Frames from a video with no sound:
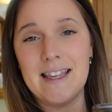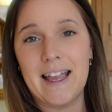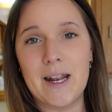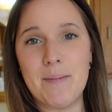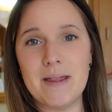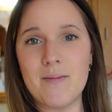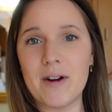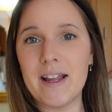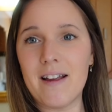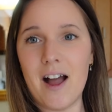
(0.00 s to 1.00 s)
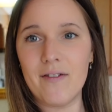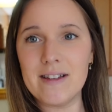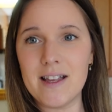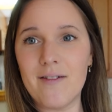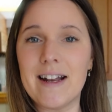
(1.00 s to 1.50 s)
I get up in the morning,
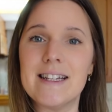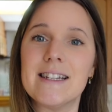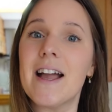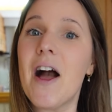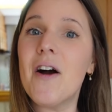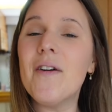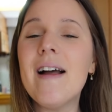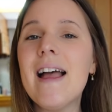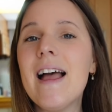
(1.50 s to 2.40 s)
coffee's all ready to go.